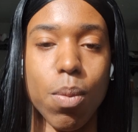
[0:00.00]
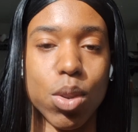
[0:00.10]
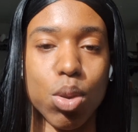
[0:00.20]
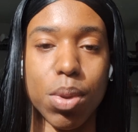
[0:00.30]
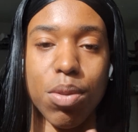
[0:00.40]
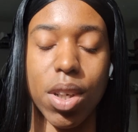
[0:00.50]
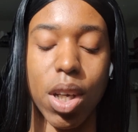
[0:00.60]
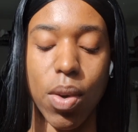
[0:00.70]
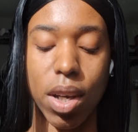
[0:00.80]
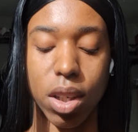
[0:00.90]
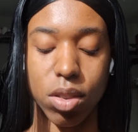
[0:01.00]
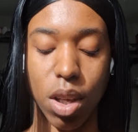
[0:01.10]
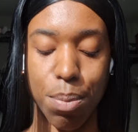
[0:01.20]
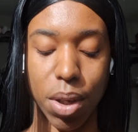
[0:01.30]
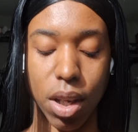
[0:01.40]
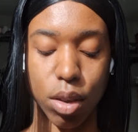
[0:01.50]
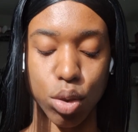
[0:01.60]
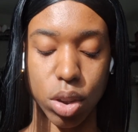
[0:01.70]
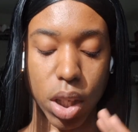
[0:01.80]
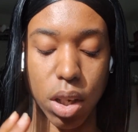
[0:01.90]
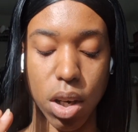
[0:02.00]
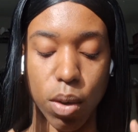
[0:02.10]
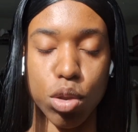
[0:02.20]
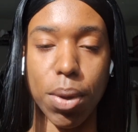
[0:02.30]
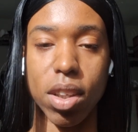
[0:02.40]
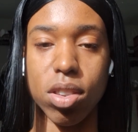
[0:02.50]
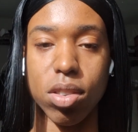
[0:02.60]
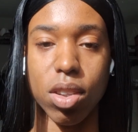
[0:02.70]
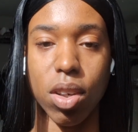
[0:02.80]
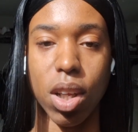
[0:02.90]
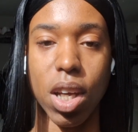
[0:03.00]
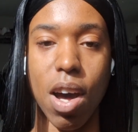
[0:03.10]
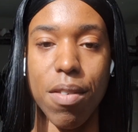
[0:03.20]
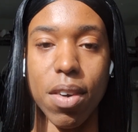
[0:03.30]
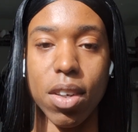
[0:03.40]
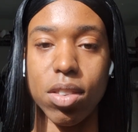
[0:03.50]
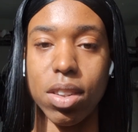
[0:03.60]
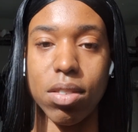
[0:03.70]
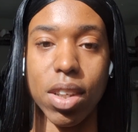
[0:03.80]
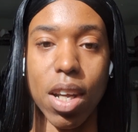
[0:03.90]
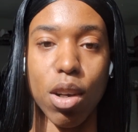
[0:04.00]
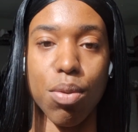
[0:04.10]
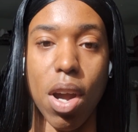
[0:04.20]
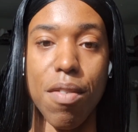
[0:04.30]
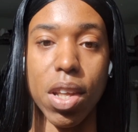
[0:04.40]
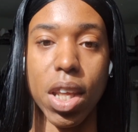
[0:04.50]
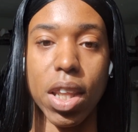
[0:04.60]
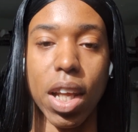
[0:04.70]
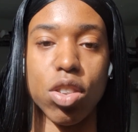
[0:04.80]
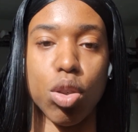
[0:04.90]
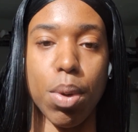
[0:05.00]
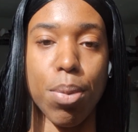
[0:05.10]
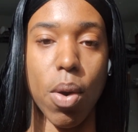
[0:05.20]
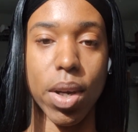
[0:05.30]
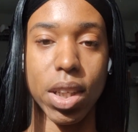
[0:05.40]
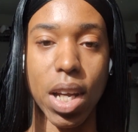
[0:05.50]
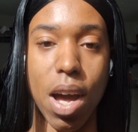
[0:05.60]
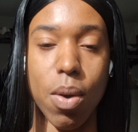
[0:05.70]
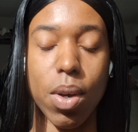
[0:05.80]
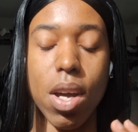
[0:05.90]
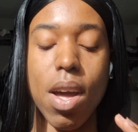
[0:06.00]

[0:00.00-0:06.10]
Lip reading: which would be freaking great in itself because the notes basis literally covers the standard for everything that should be broken down.